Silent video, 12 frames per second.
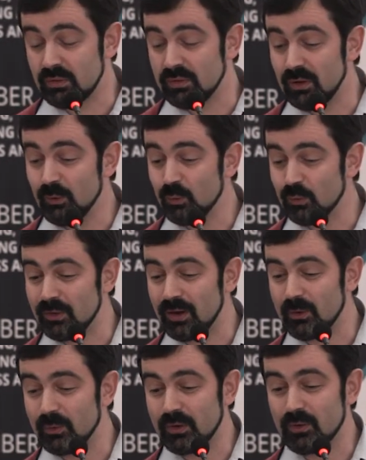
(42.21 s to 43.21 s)
now
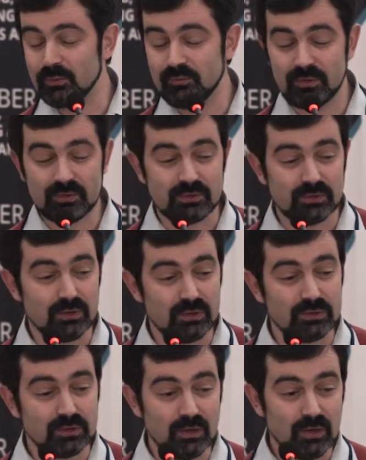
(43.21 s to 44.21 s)
our conference
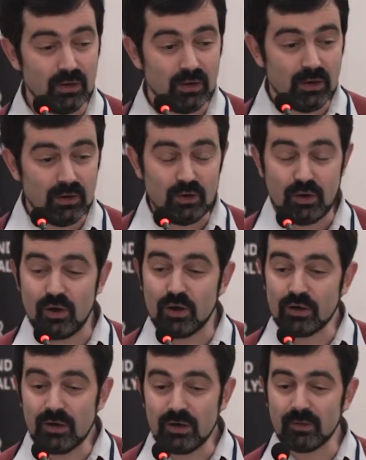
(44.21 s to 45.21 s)
is
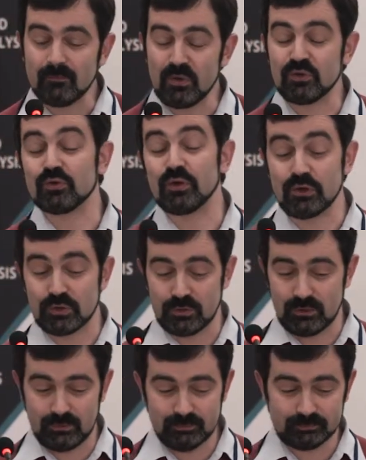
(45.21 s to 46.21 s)
really international.